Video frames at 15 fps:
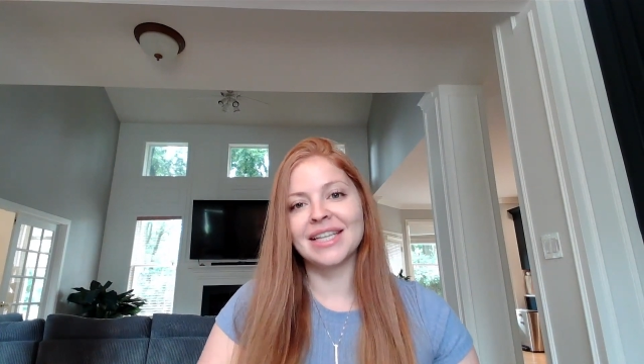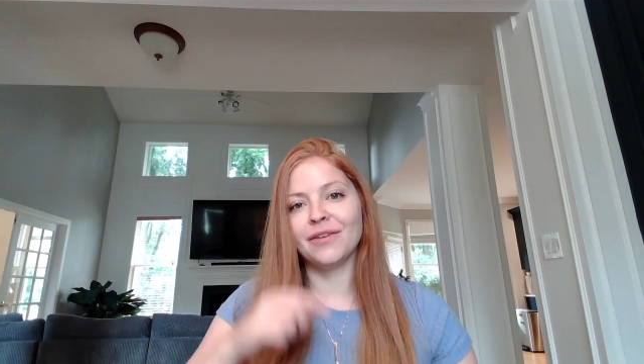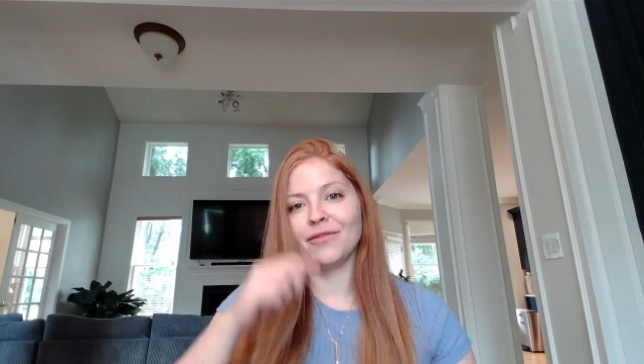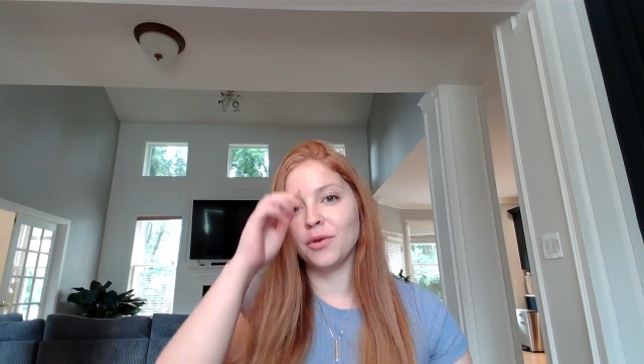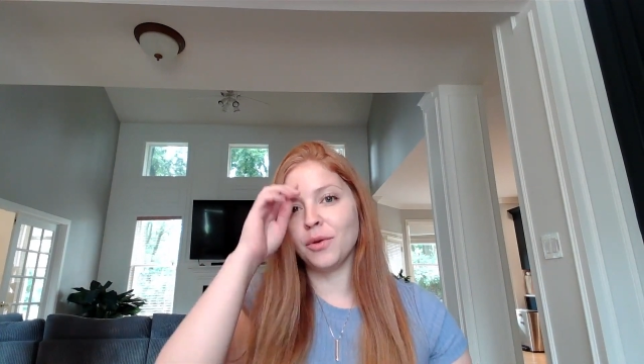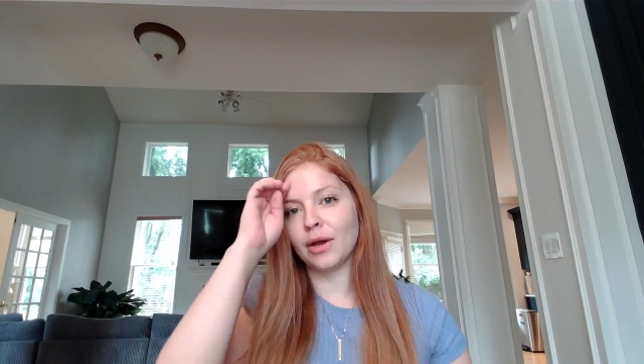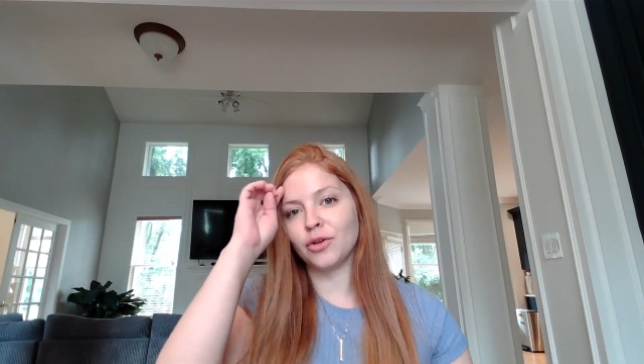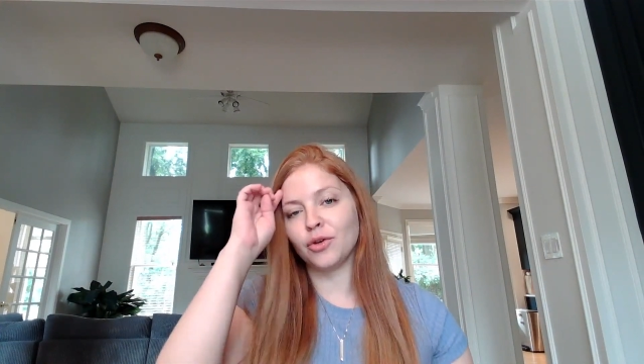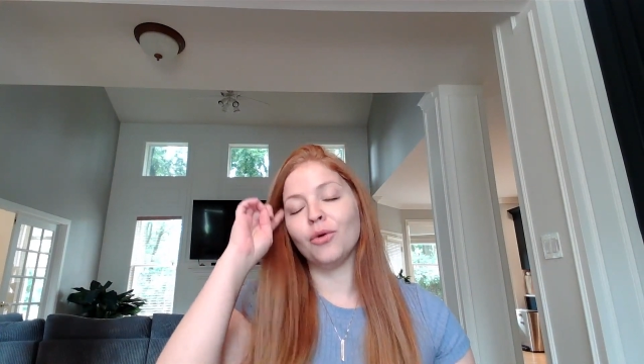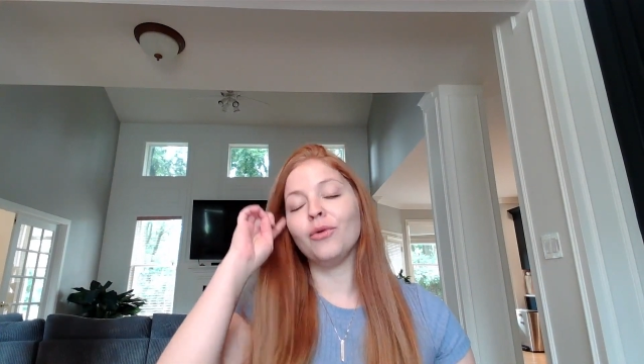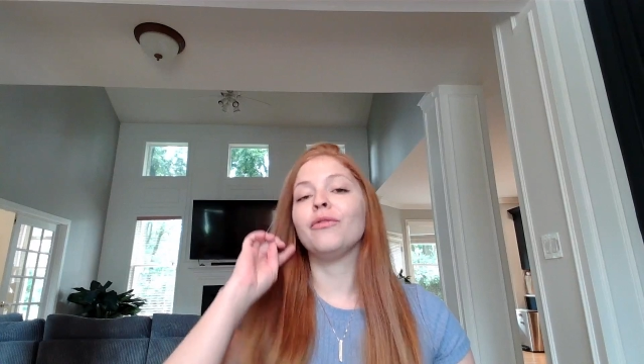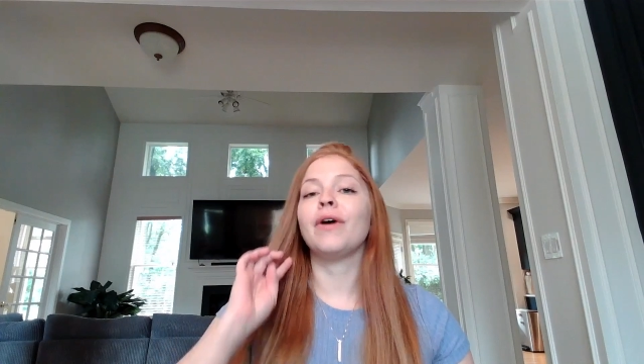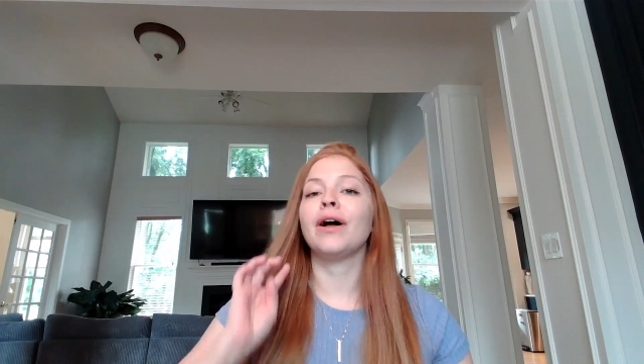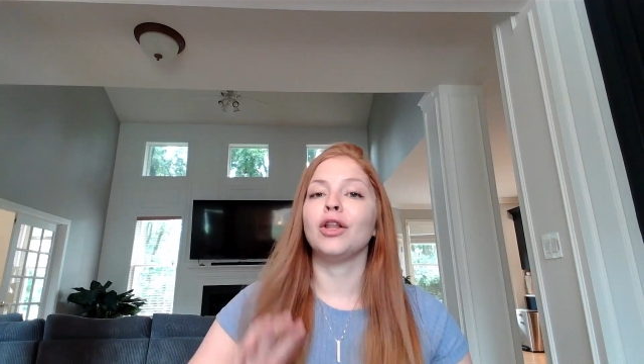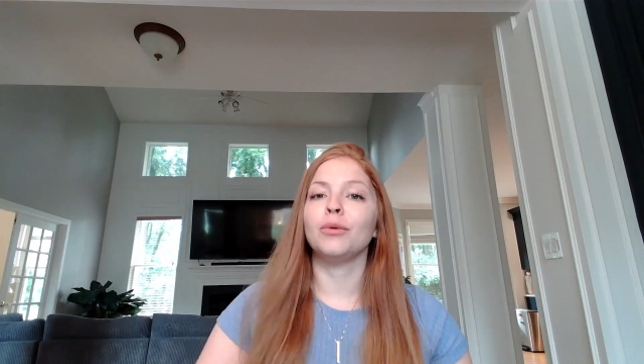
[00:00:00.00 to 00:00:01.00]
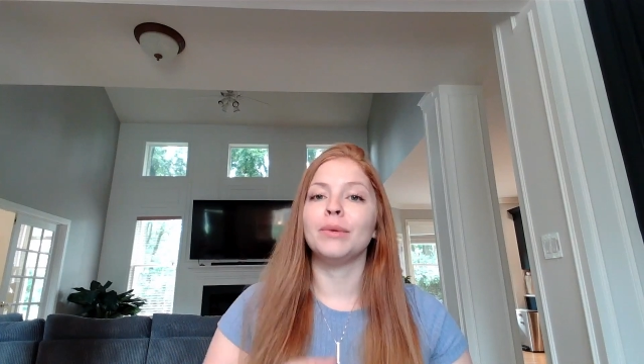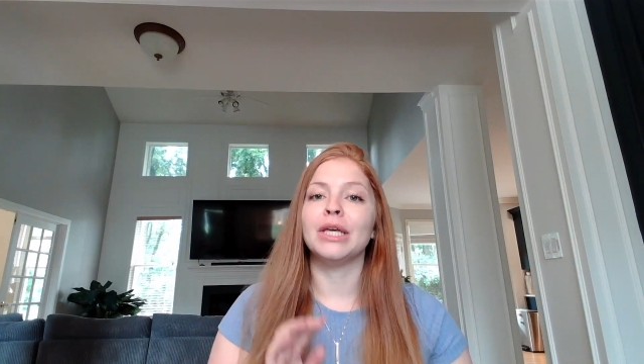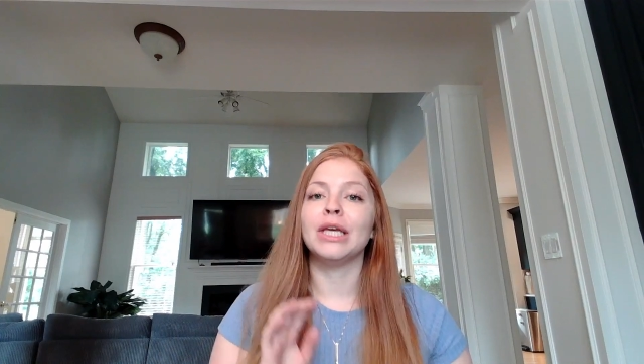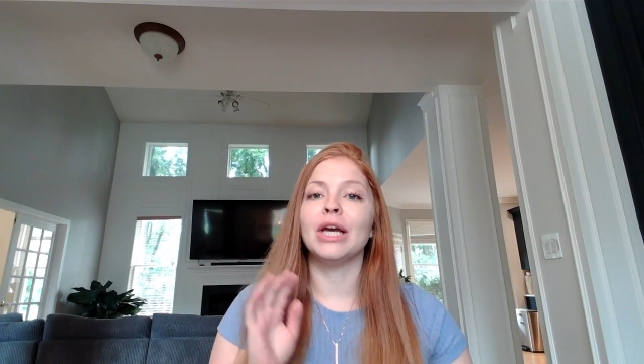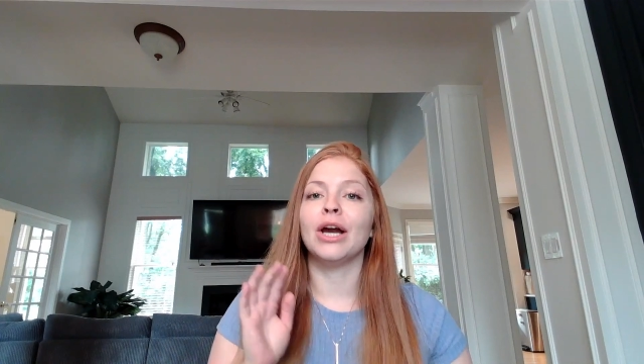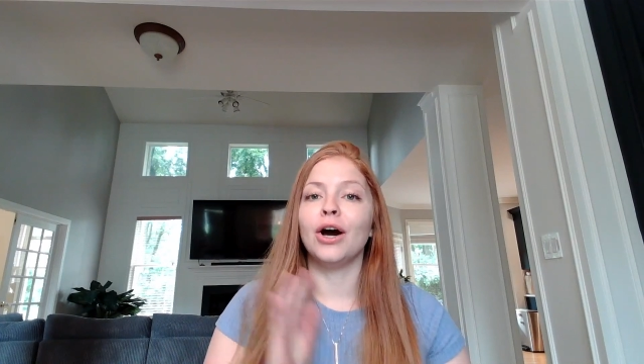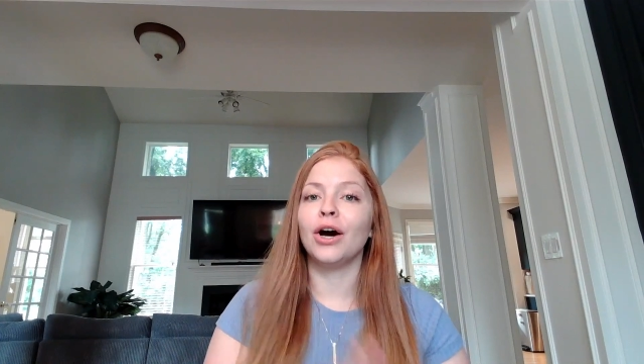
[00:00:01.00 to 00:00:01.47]
If you don't follow
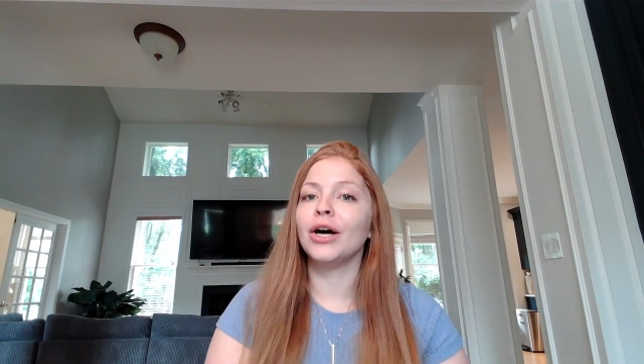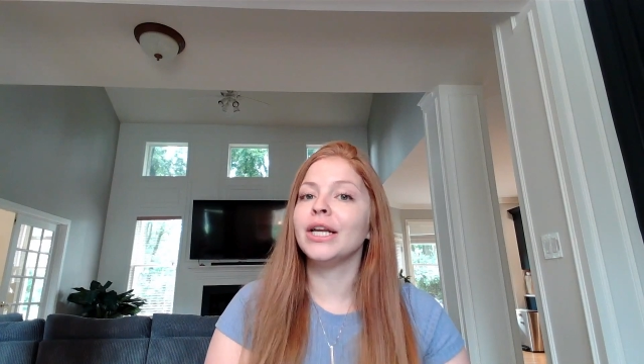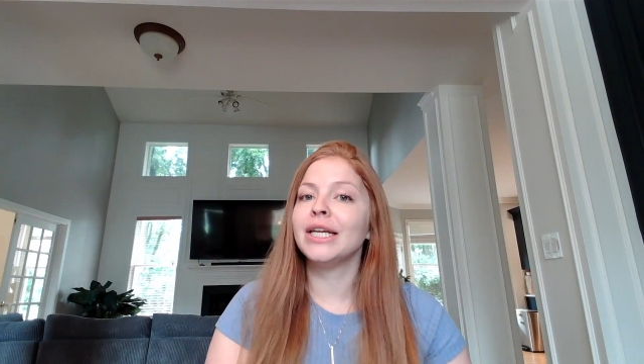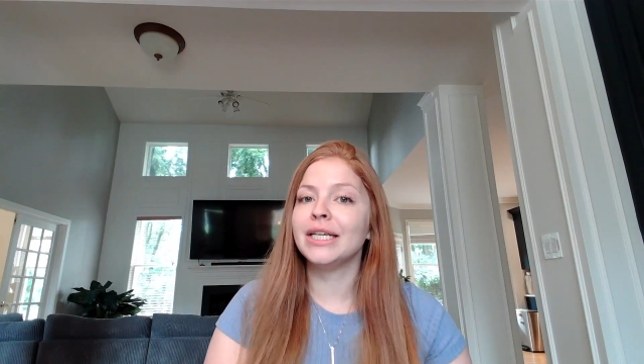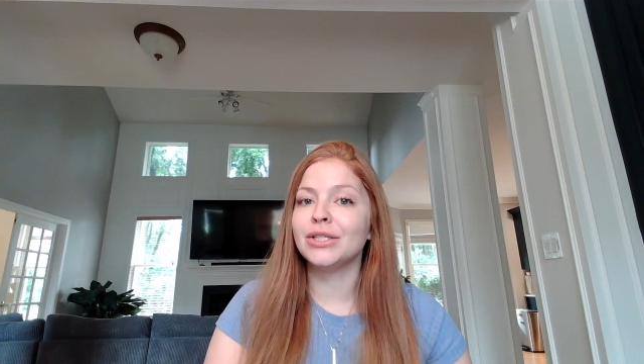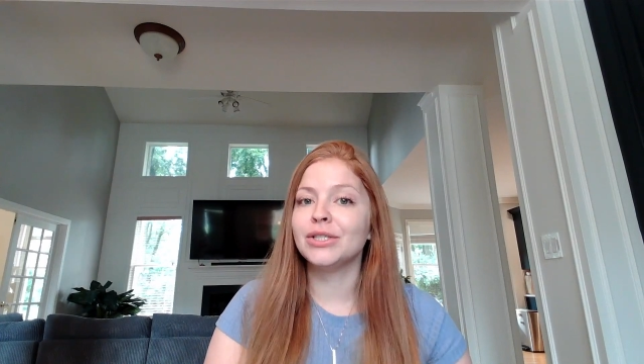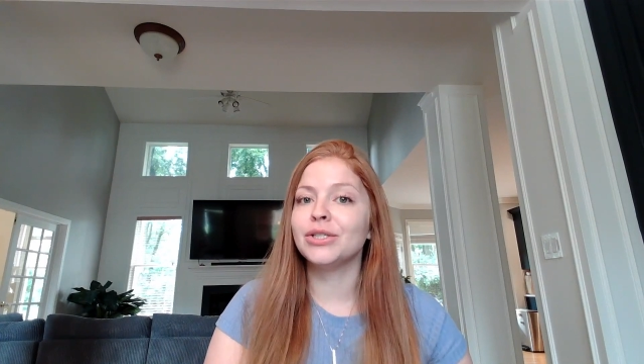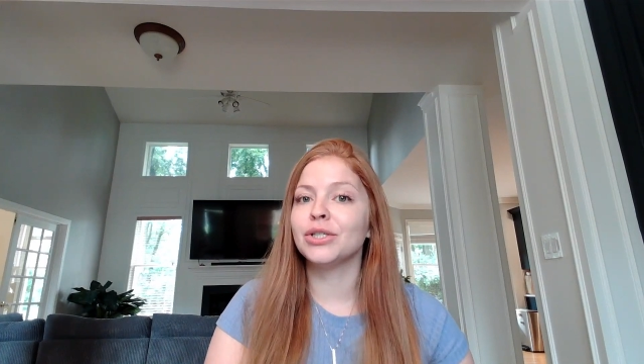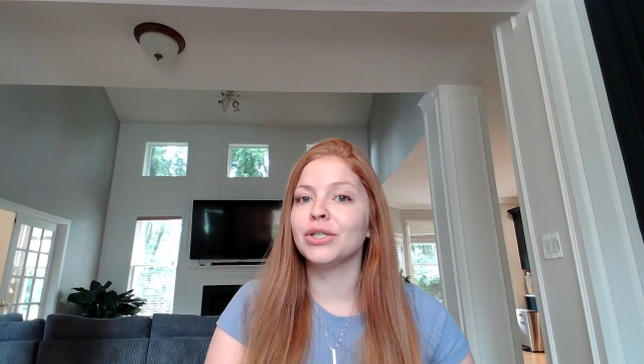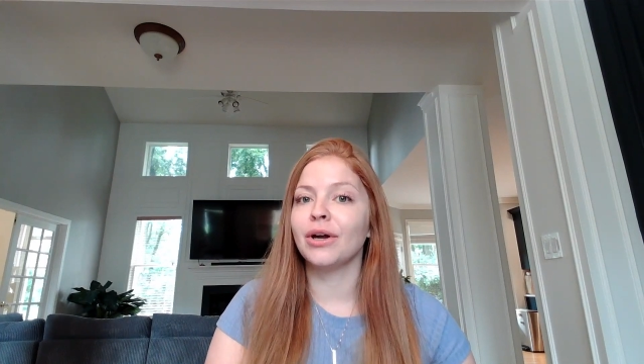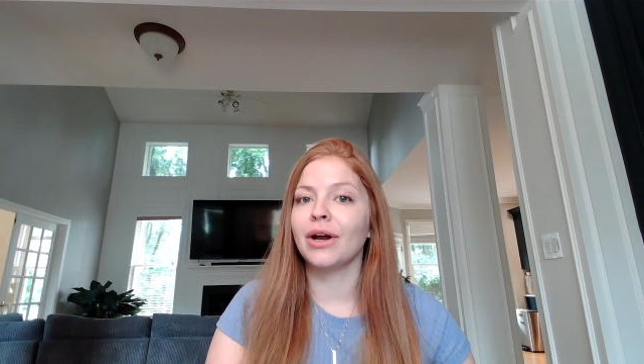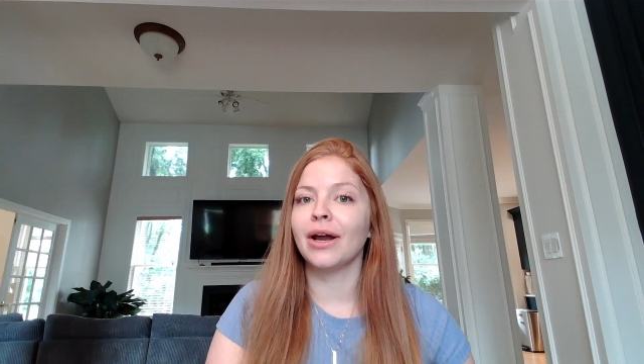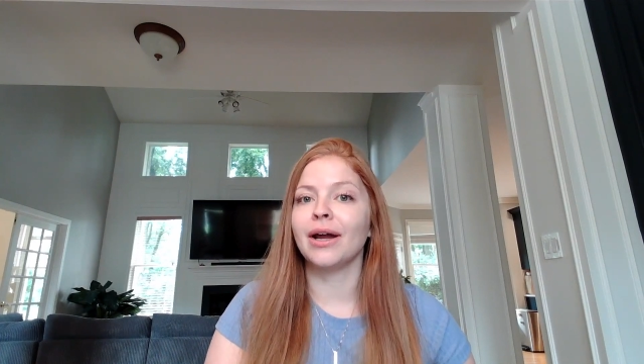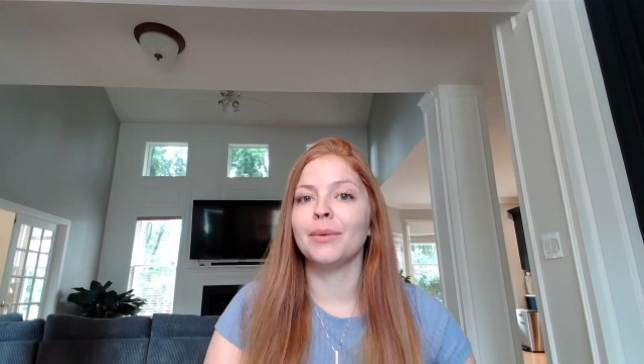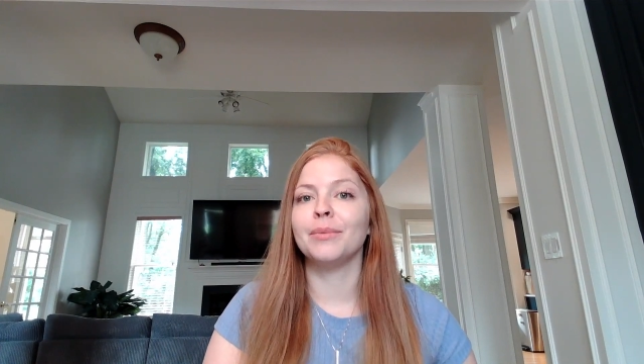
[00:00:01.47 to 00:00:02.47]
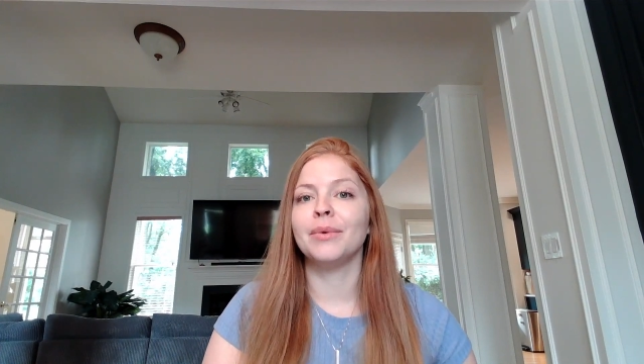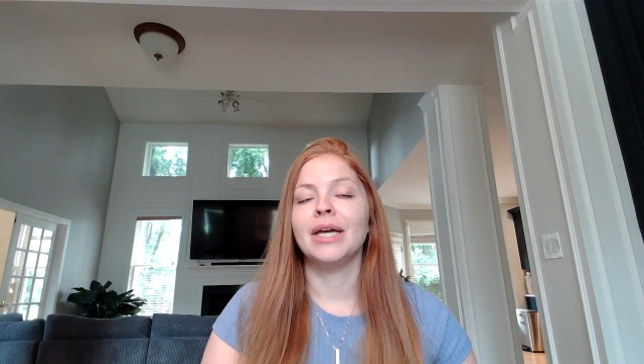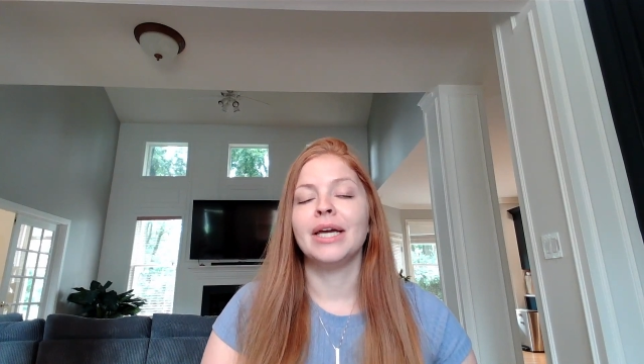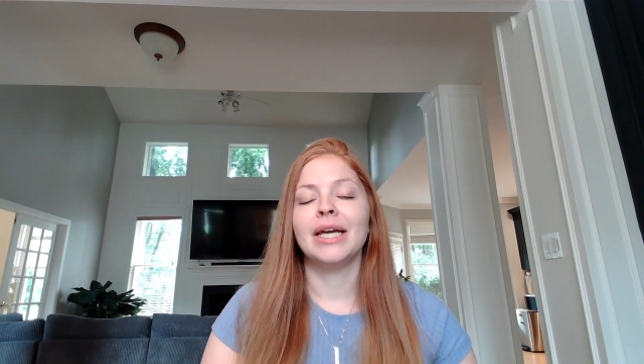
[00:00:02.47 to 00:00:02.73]
me on Instagram,